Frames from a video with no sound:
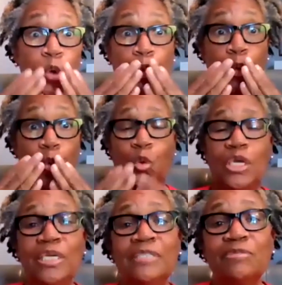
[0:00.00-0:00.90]
"Ooh,"
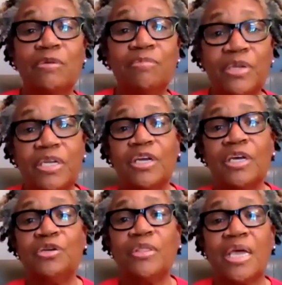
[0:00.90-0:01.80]
so I've been
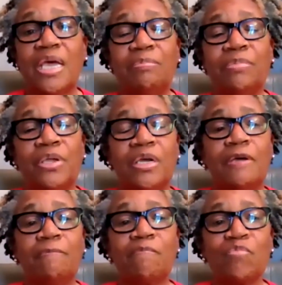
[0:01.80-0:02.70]
uh, doing that. But
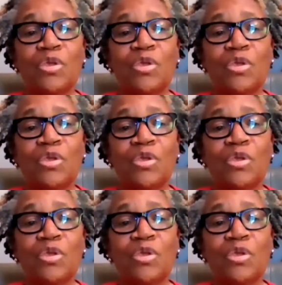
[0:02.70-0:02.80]
um,